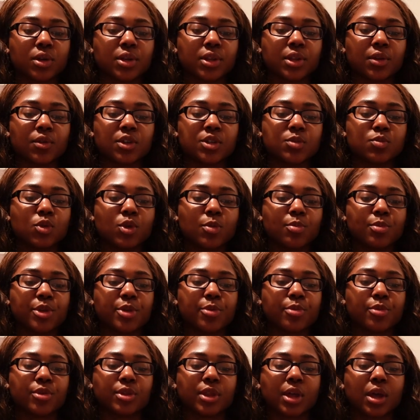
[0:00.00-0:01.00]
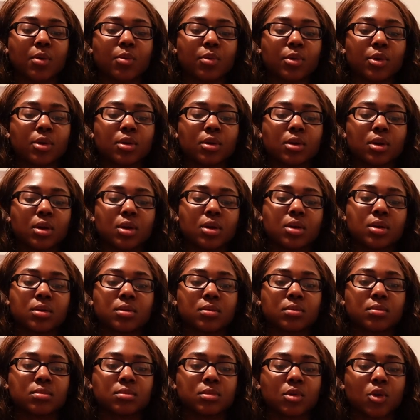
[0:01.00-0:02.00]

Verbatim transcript: There was more people that were um,